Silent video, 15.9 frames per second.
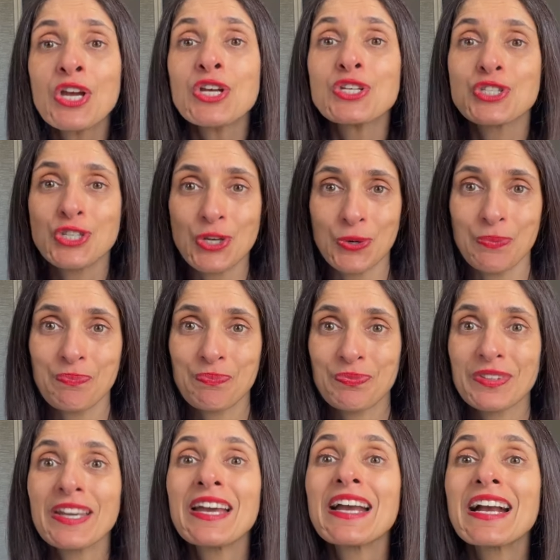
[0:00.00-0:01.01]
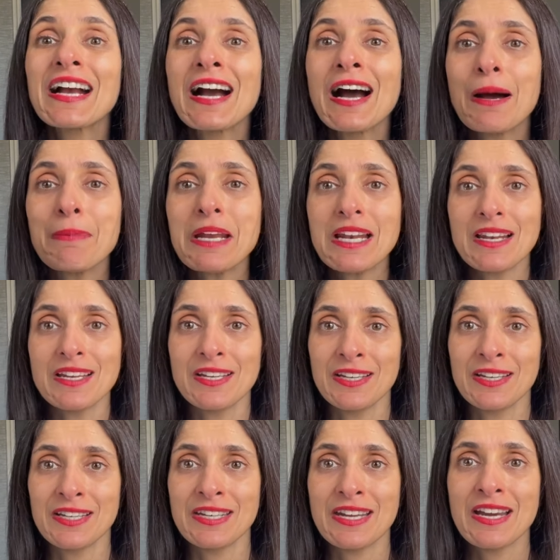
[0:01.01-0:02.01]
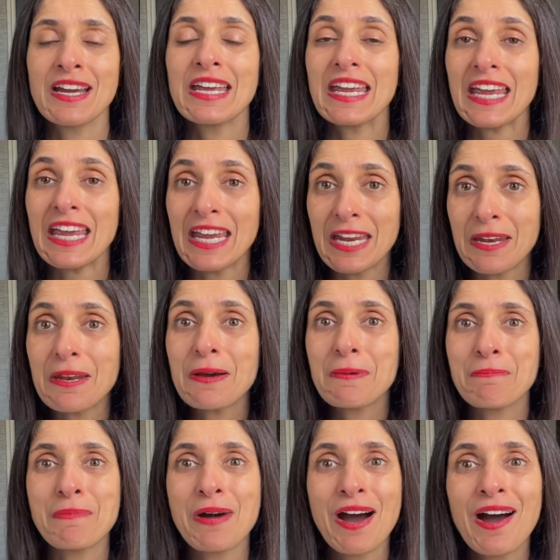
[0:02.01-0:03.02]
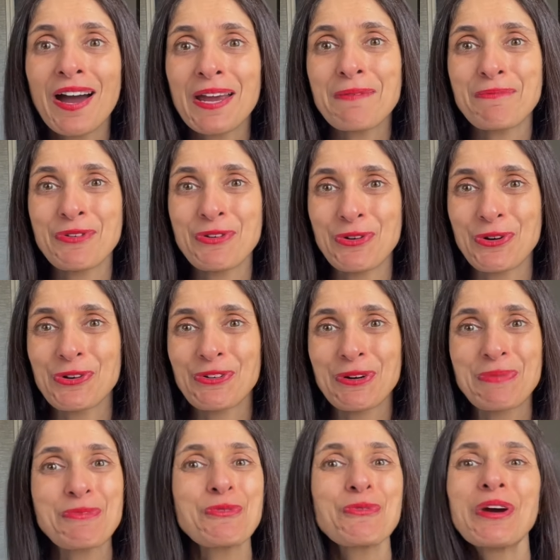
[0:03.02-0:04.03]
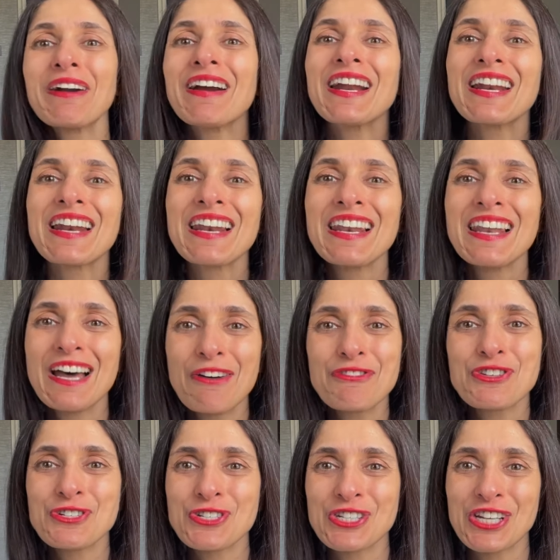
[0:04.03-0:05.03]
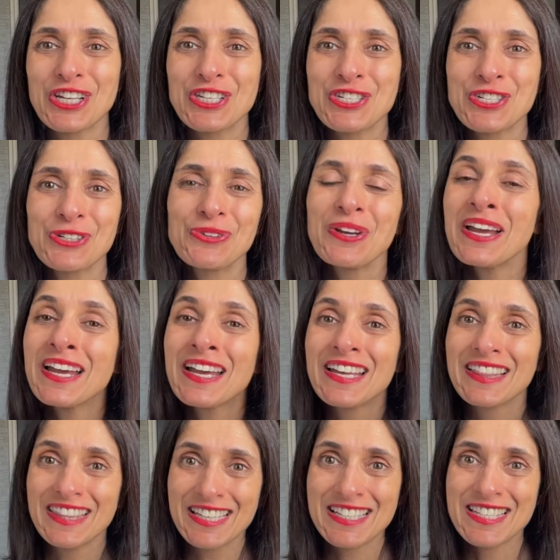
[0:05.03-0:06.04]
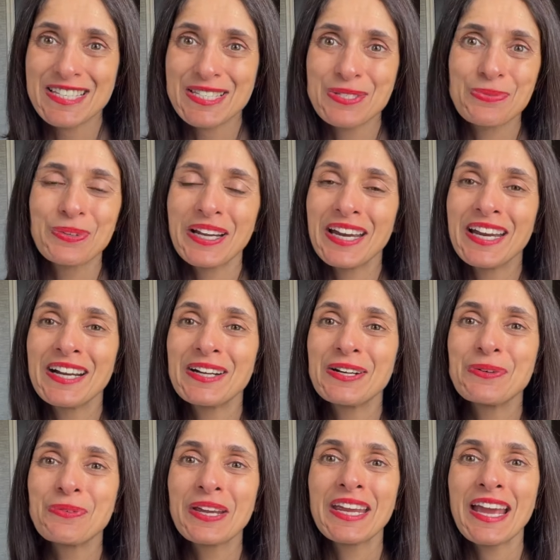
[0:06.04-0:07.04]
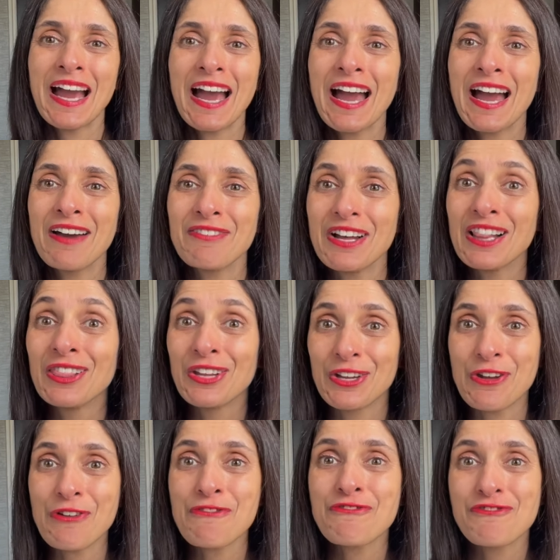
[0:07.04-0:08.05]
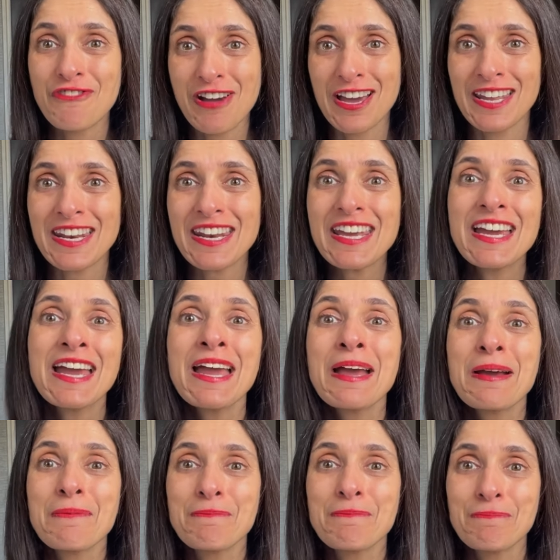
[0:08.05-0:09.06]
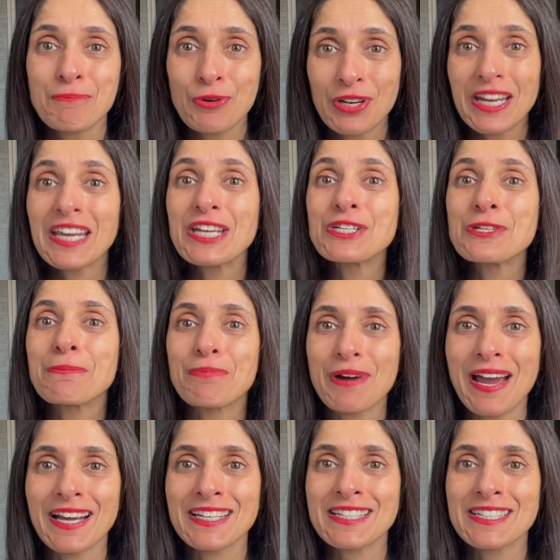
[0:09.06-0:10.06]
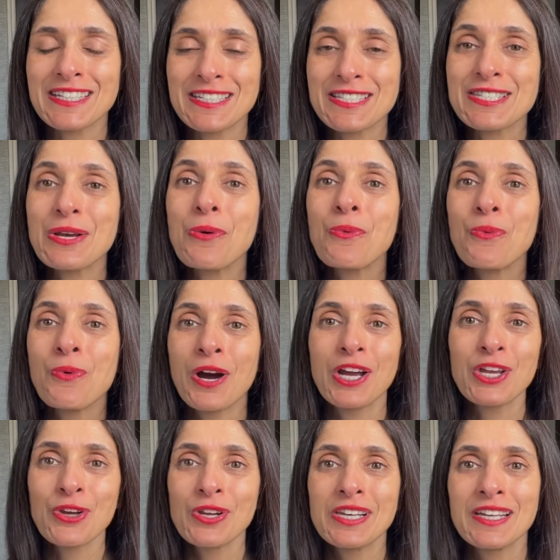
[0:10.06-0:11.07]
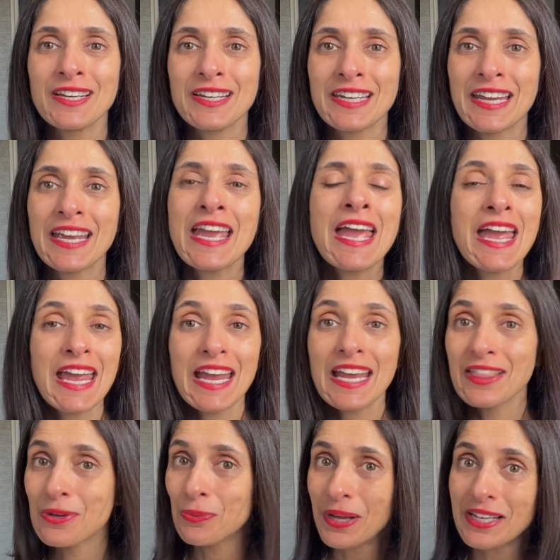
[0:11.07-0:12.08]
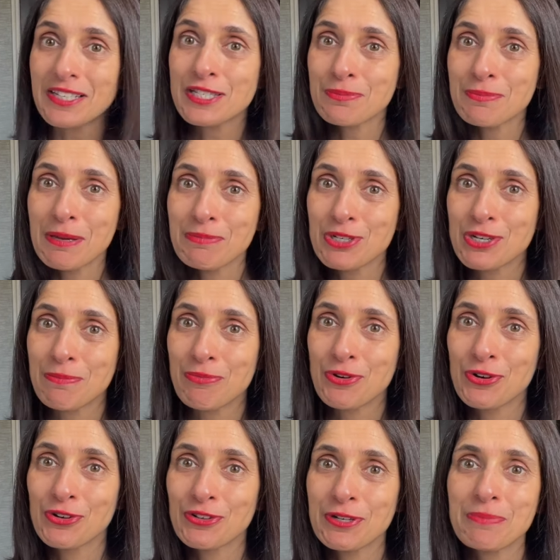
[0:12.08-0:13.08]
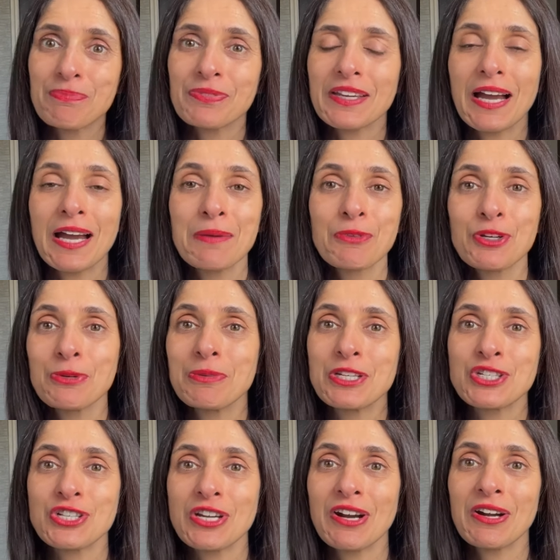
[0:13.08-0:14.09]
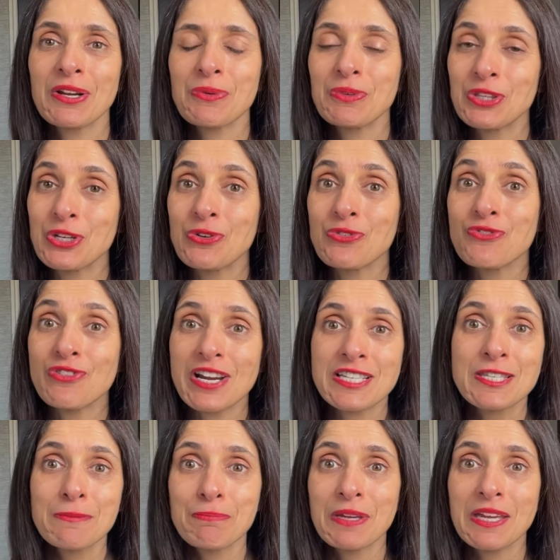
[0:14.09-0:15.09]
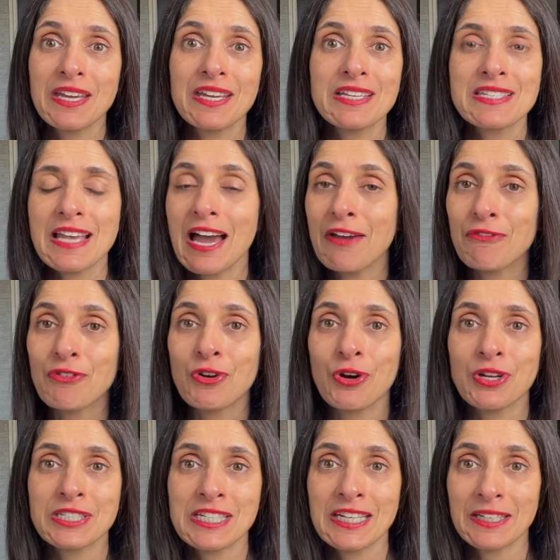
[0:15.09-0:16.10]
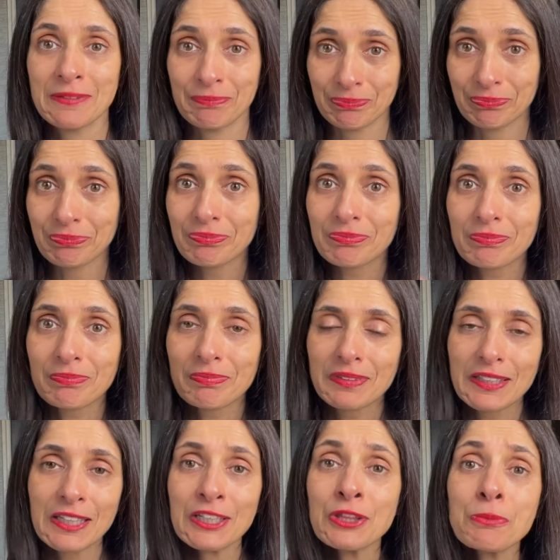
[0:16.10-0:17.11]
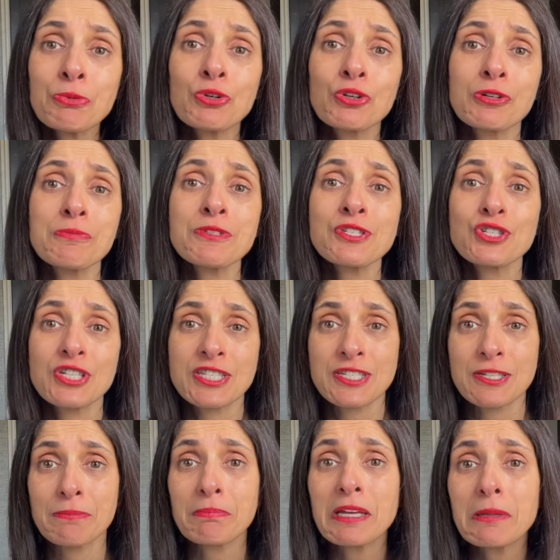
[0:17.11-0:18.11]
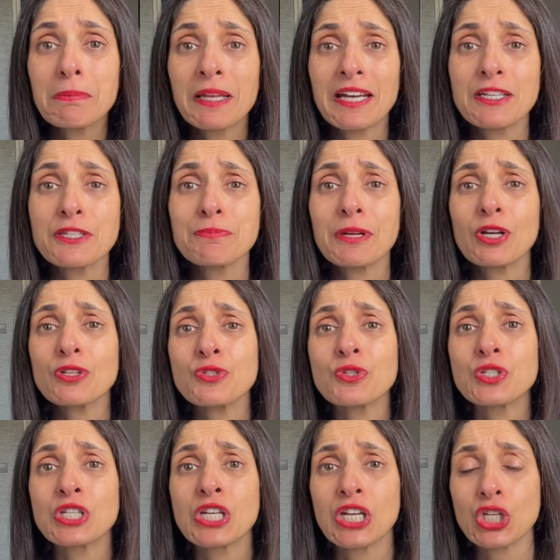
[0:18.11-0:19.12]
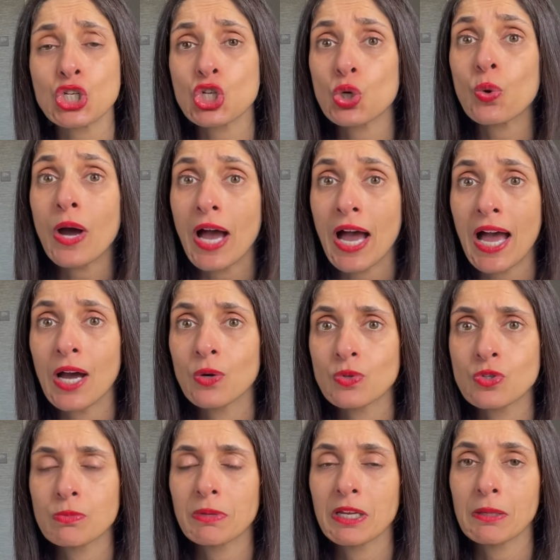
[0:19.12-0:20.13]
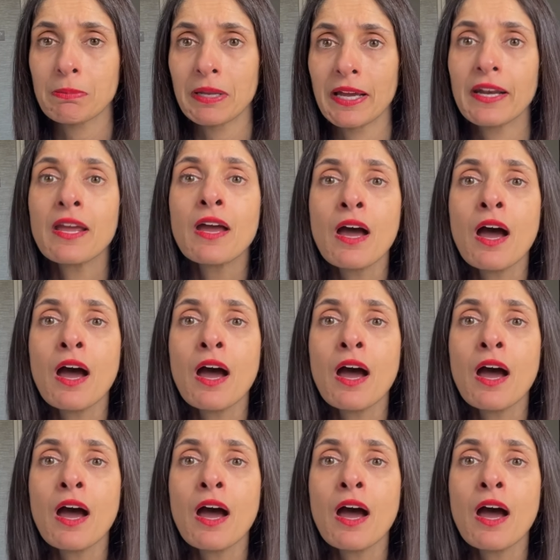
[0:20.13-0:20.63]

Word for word: So come and learn in my program where I'd love to teach you. This is where we have a lot of fun putting into practice what you're learning. In the wellness membership program, I'm going to be sharing with you recipes. I've got in the program suggested meal planners, but I also teach you how to meal plan,